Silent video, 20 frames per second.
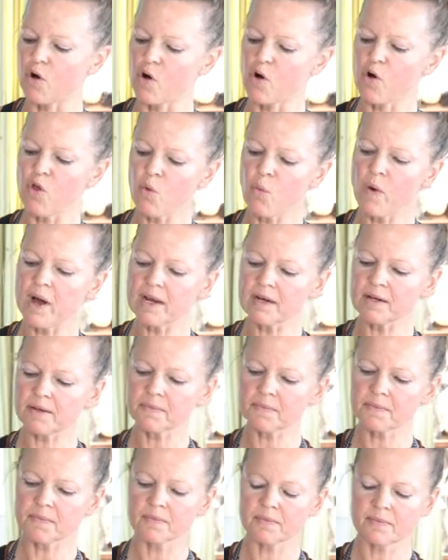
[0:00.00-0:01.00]
whole one,
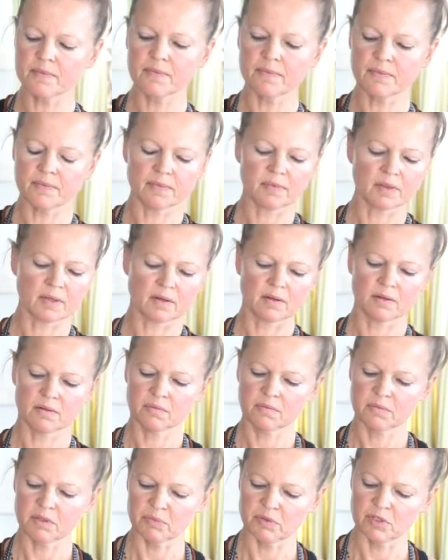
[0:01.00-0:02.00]

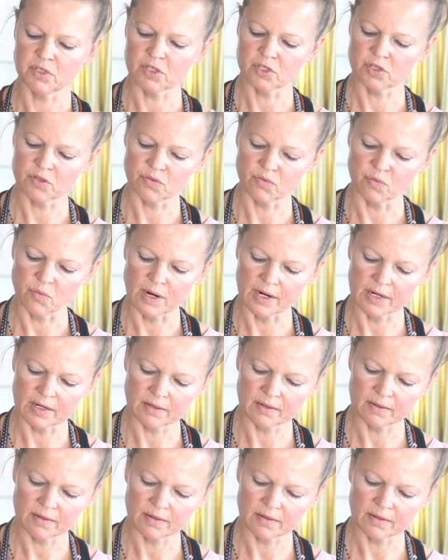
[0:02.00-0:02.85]
maybe just the one.